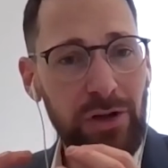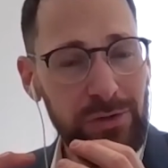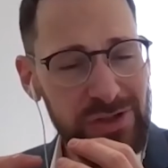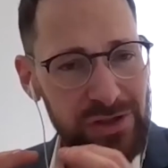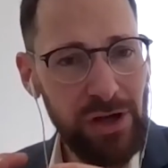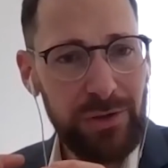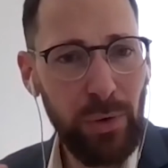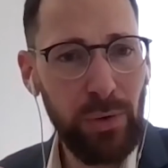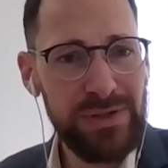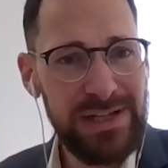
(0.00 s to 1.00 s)
start
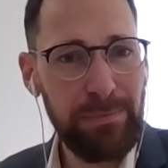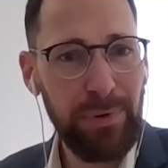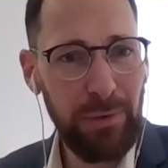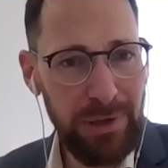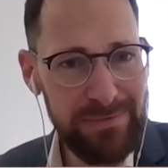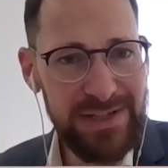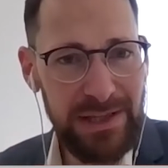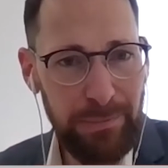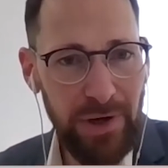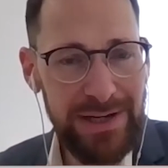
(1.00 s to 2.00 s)
causing problems in
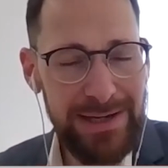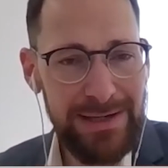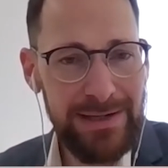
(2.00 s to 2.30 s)
the body.